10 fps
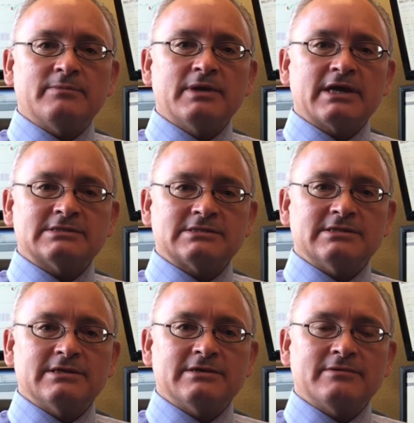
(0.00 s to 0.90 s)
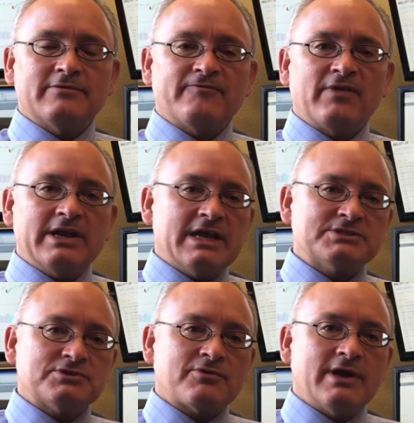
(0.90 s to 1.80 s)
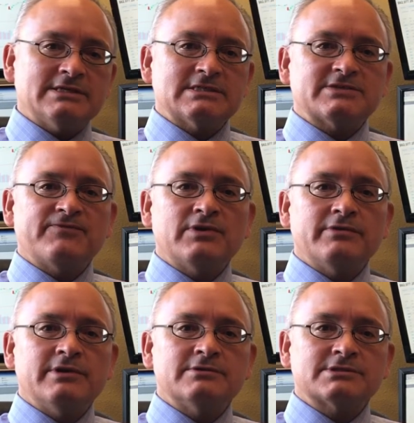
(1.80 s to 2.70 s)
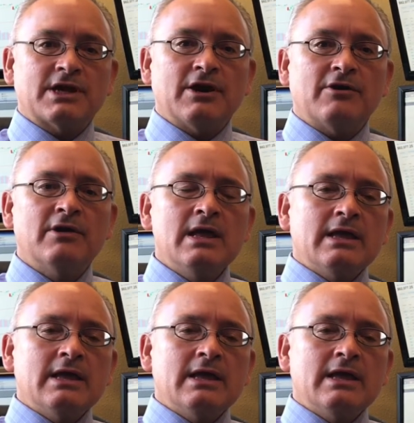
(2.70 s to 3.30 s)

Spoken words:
because of the financial crisis a few years ago.